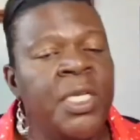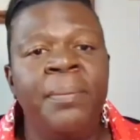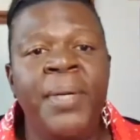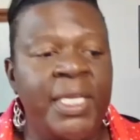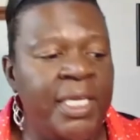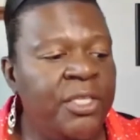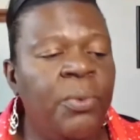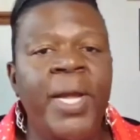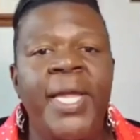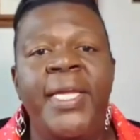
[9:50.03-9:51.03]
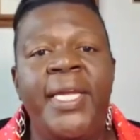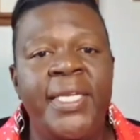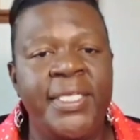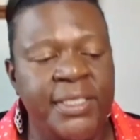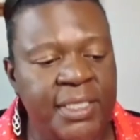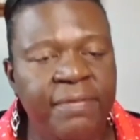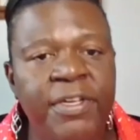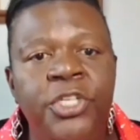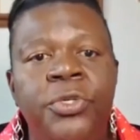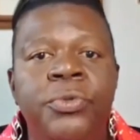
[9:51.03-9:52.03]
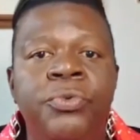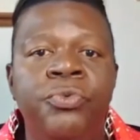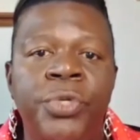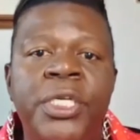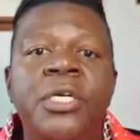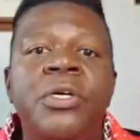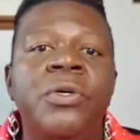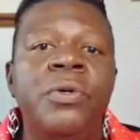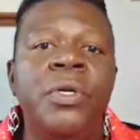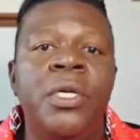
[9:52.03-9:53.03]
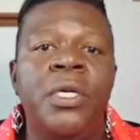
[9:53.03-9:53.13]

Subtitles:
But either way, it is giving you real